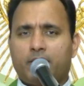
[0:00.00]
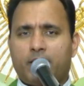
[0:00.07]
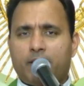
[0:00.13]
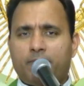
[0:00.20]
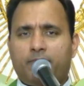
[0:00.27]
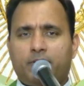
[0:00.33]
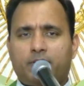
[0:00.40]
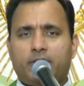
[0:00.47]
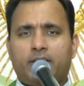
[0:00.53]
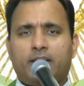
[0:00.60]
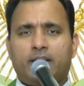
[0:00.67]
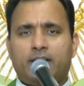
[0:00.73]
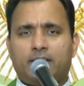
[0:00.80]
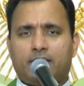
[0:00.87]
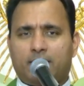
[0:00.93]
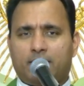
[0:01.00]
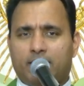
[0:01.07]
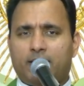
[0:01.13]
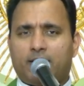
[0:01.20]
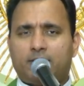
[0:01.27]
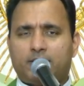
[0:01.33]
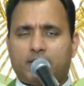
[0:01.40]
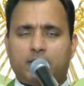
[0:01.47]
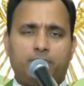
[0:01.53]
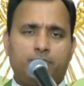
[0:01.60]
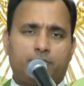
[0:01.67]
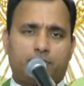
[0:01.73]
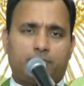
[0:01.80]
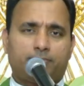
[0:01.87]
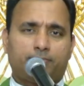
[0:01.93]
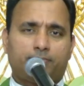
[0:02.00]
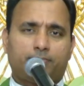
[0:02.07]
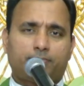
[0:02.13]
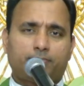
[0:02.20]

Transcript: Everything in clear terms.